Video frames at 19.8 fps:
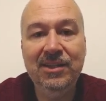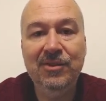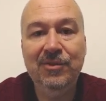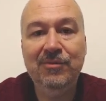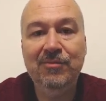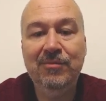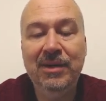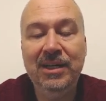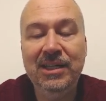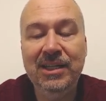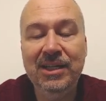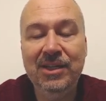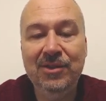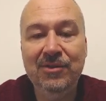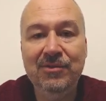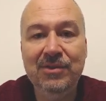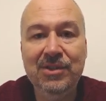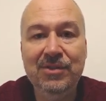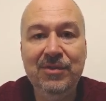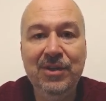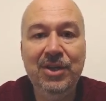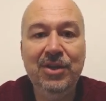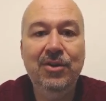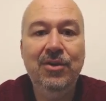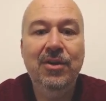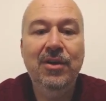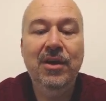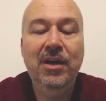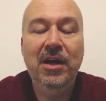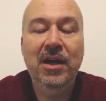by the end of this
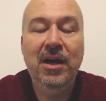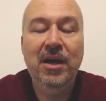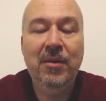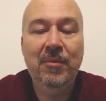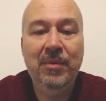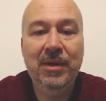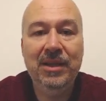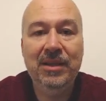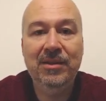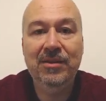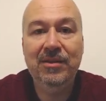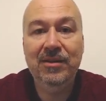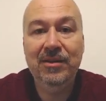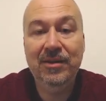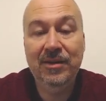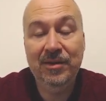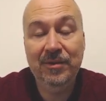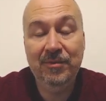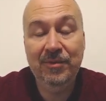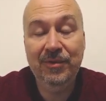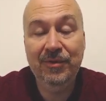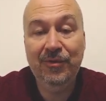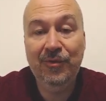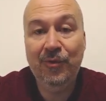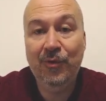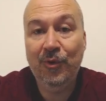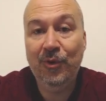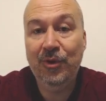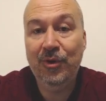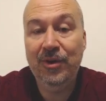video. But
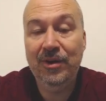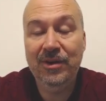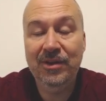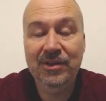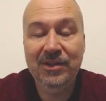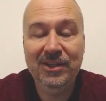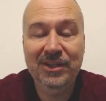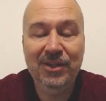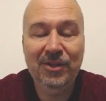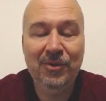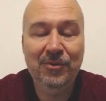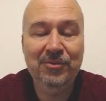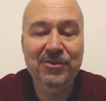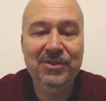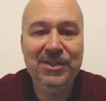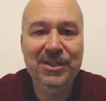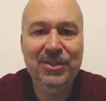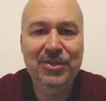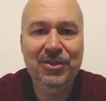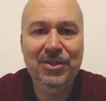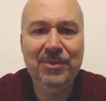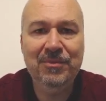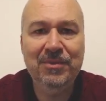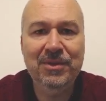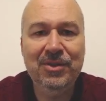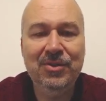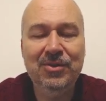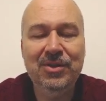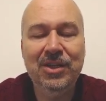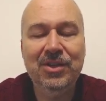before obviously
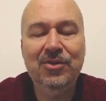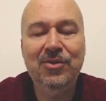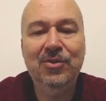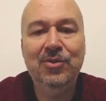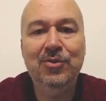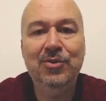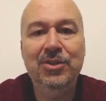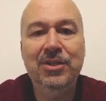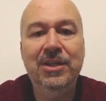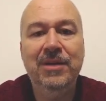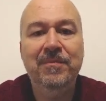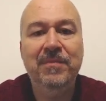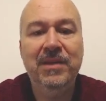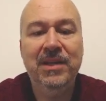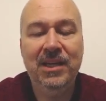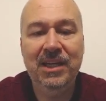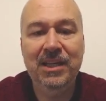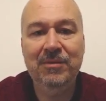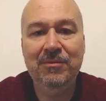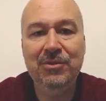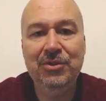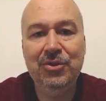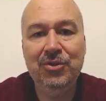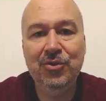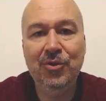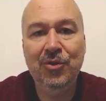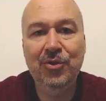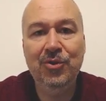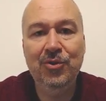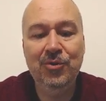jumping to that conclusion, let me
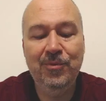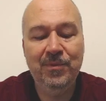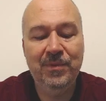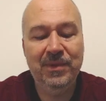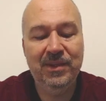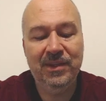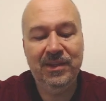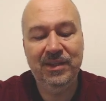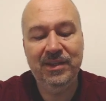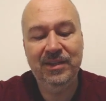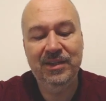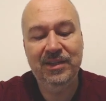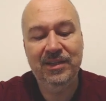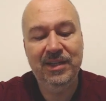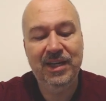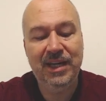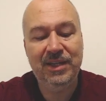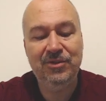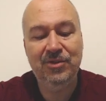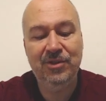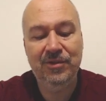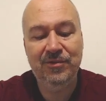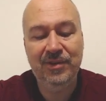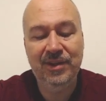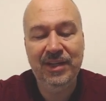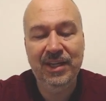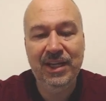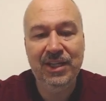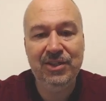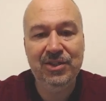show you the actual
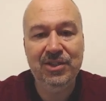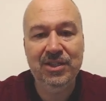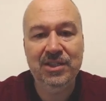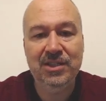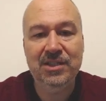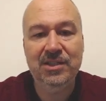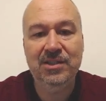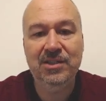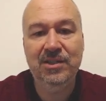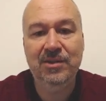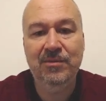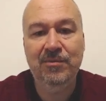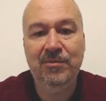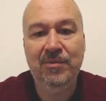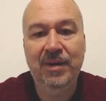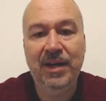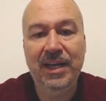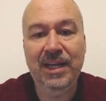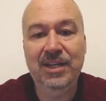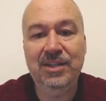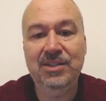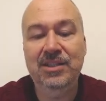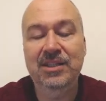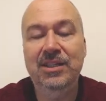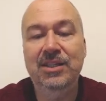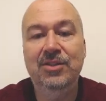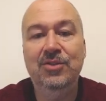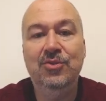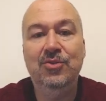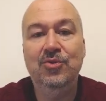variations players
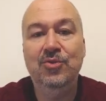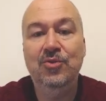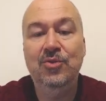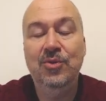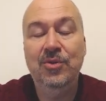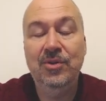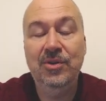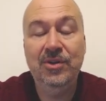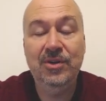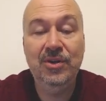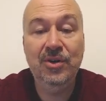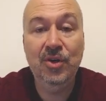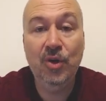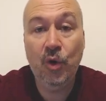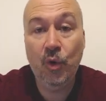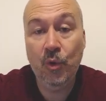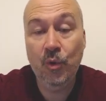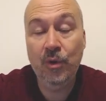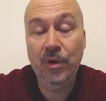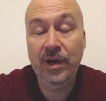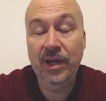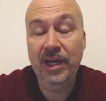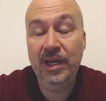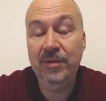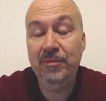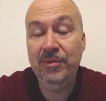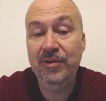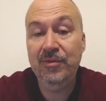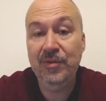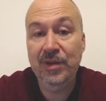need to know
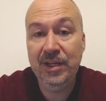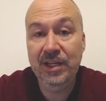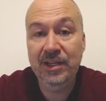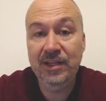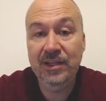and be ready